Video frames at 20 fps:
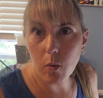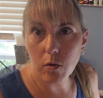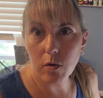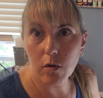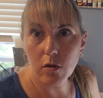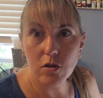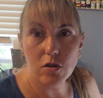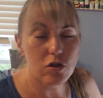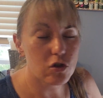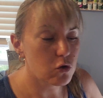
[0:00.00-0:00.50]

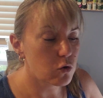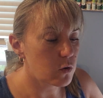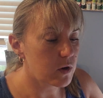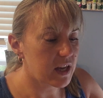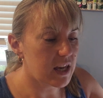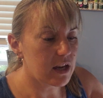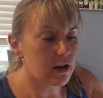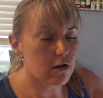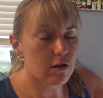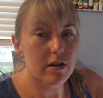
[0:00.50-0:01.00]
we'll do
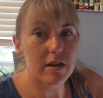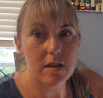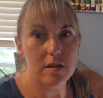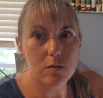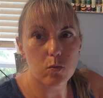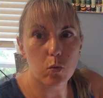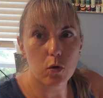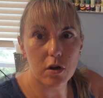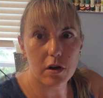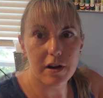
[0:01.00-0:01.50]
here is
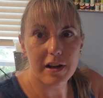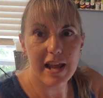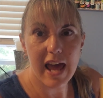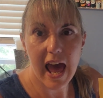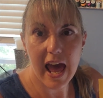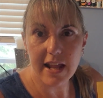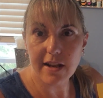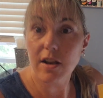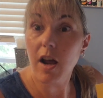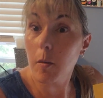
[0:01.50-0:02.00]
we're going to
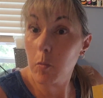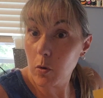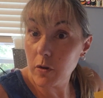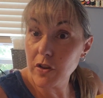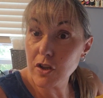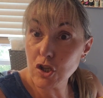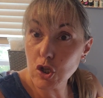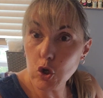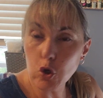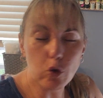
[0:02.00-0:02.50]
end up with a
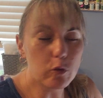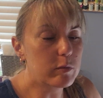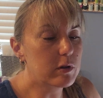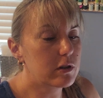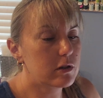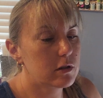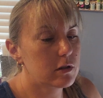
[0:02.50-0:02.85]
tube.